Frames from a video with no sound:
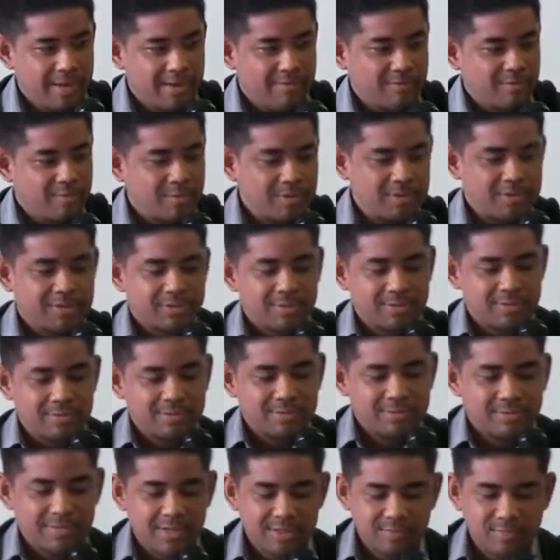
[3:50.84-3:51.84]

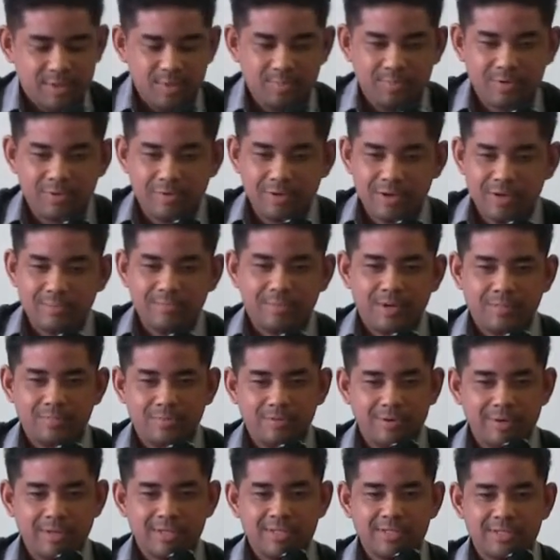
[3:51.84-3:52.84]
That's my point. My
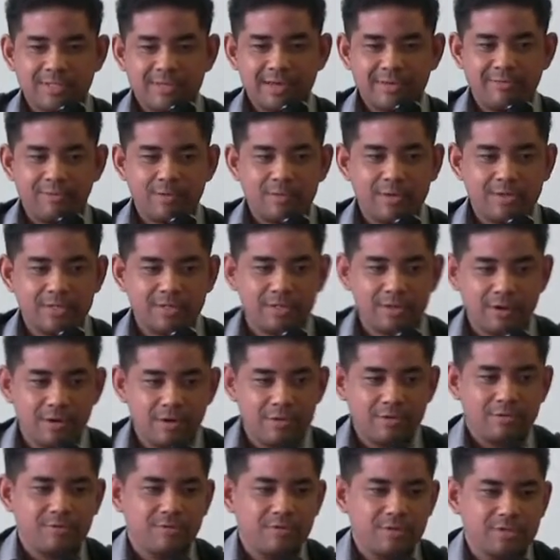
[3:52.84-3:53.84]
point is everyone is
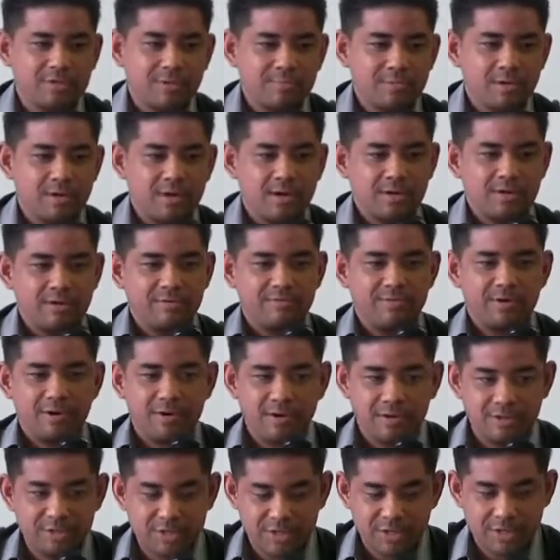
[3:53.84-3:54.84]
going through some kind of
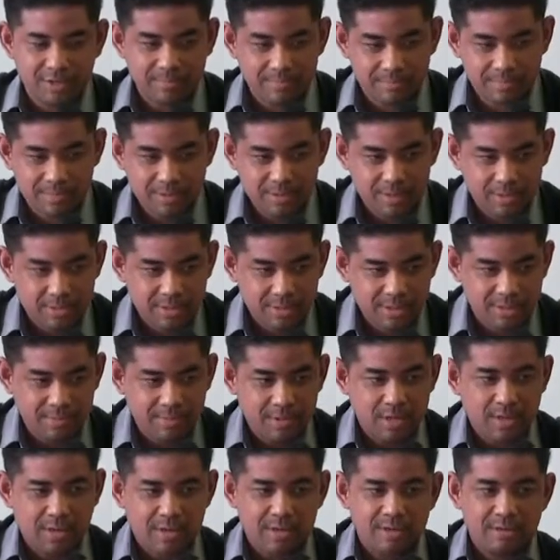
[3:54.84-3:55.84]
hardship,
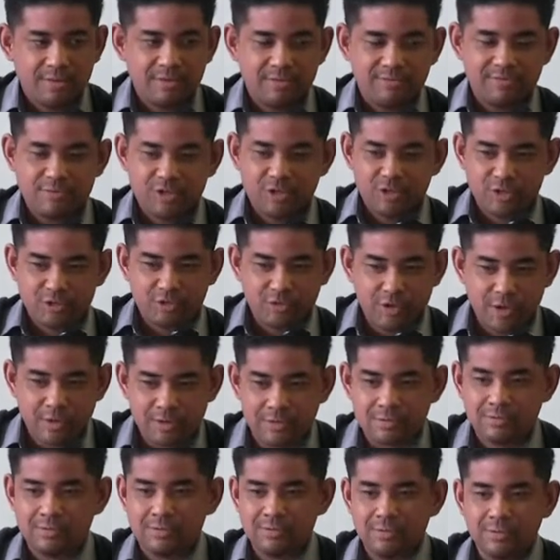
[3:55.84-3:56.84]
some kind of
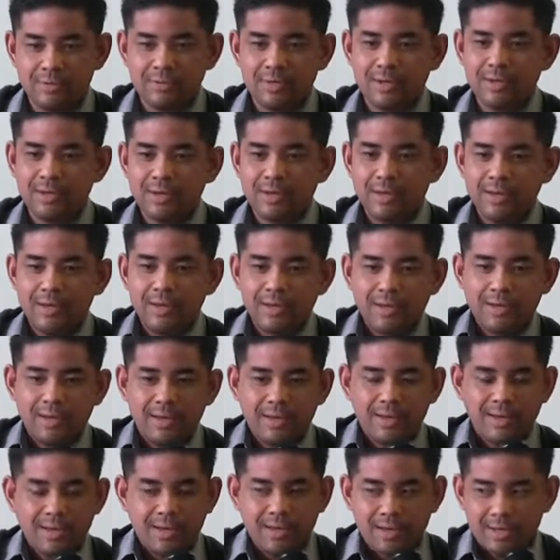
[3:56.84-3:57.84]
struggle.
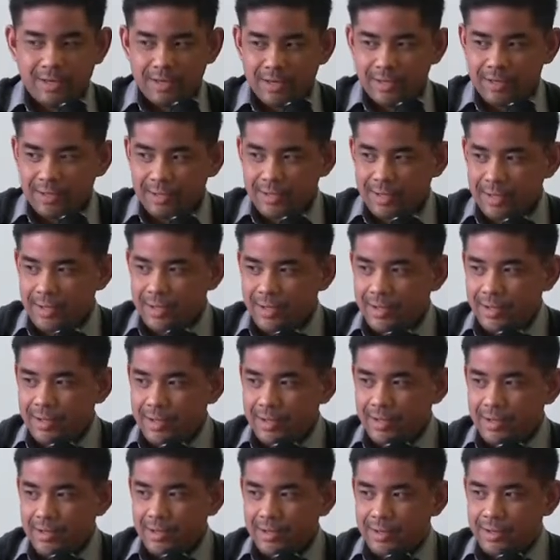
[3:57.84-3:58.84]
And
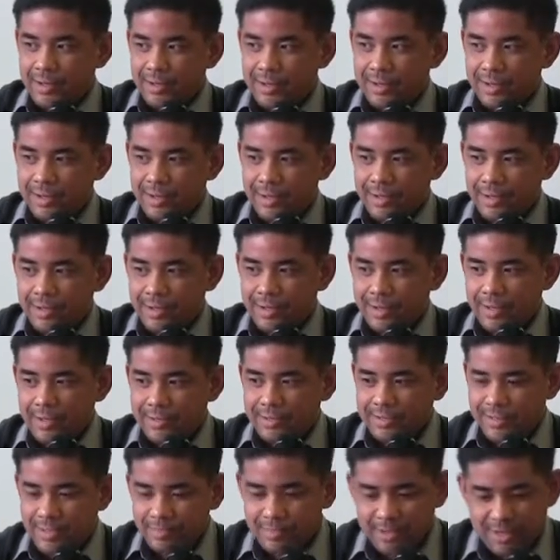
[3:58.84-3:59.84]

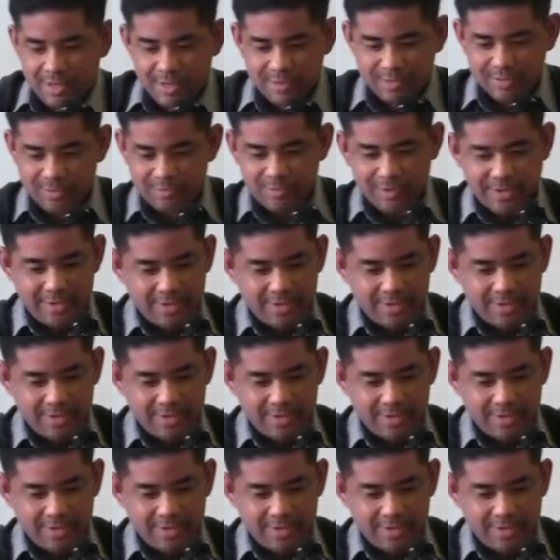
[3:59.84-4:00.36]
sometimes